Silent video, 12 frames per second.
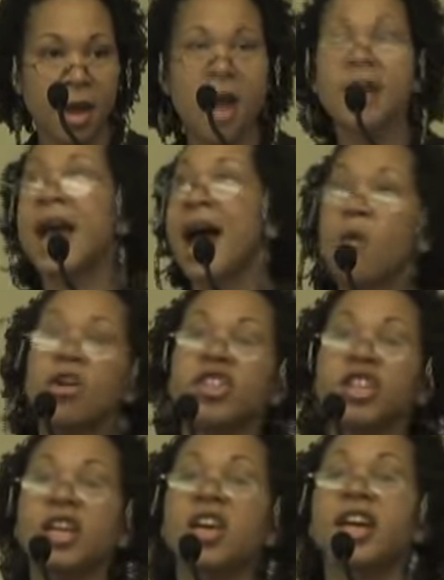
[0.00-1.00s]
Now I want
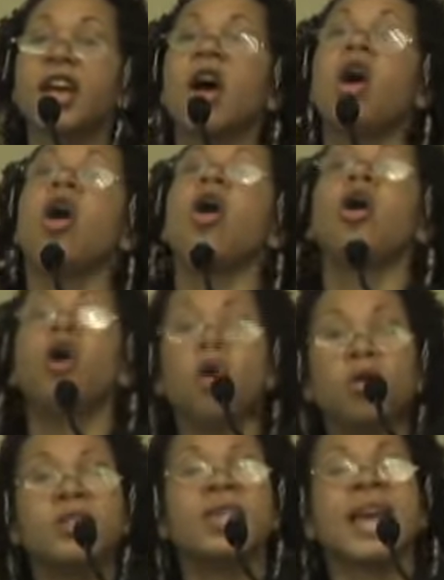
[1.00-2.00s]
you to look at
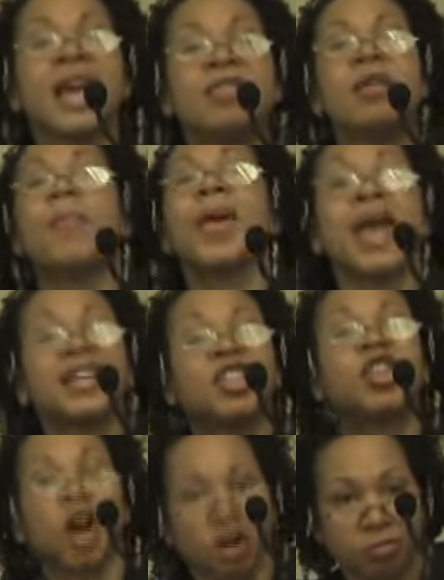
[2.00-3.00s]
who's in the
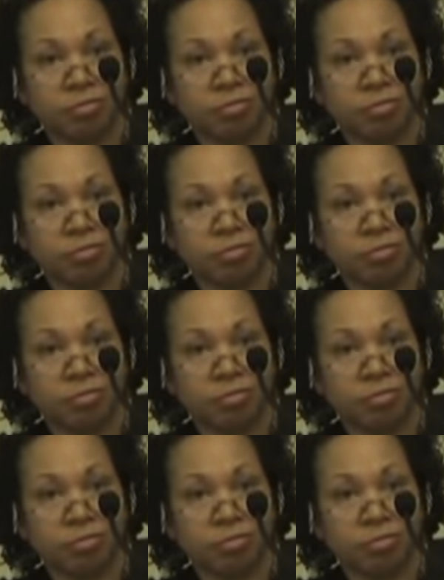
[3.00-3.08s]
picture.